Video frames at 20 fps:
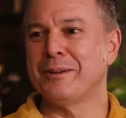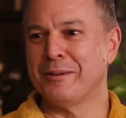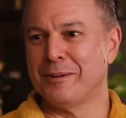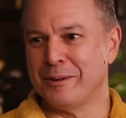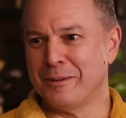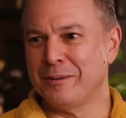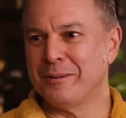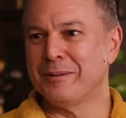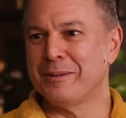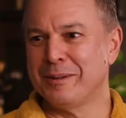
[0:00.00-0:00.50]
there.
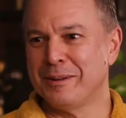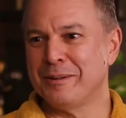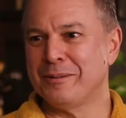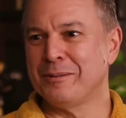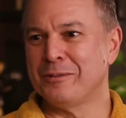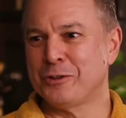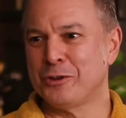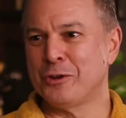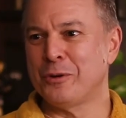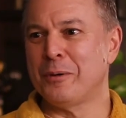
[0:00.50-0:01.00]

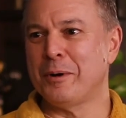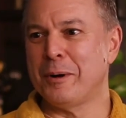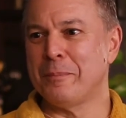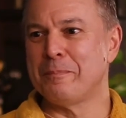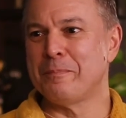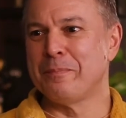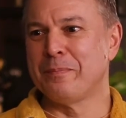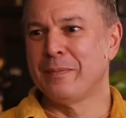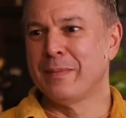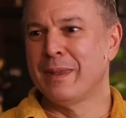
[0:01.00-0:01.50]
It'll show
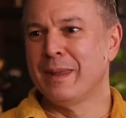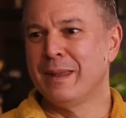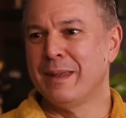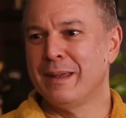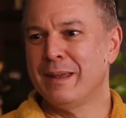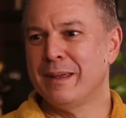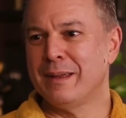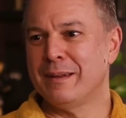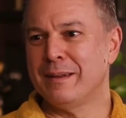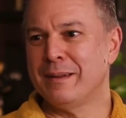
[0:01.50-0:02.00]
up,
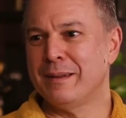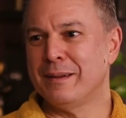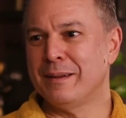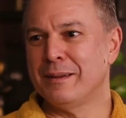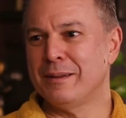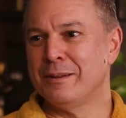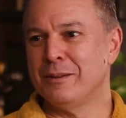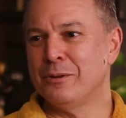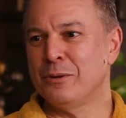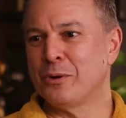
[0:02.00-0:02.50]
and
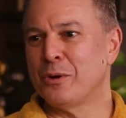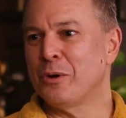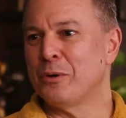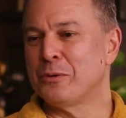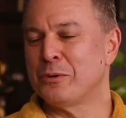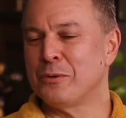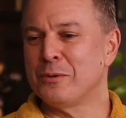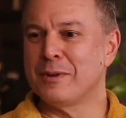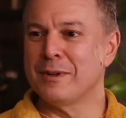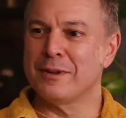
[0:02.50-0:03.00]
you'll go
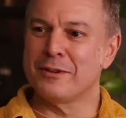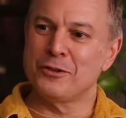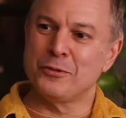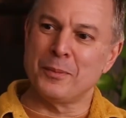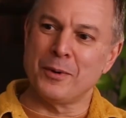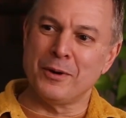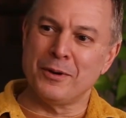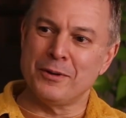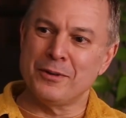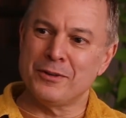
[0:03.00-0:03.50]
through the
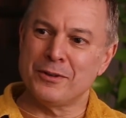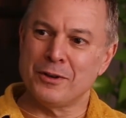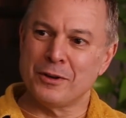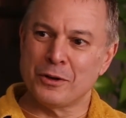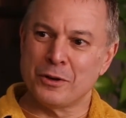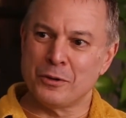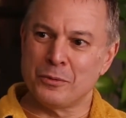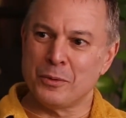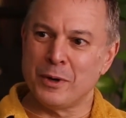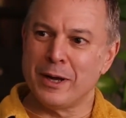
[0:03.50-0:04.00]
experience in a
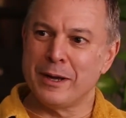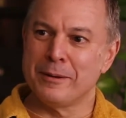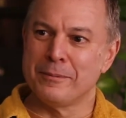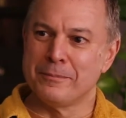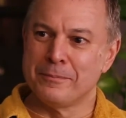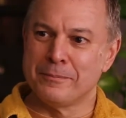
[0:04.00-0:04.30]
good way.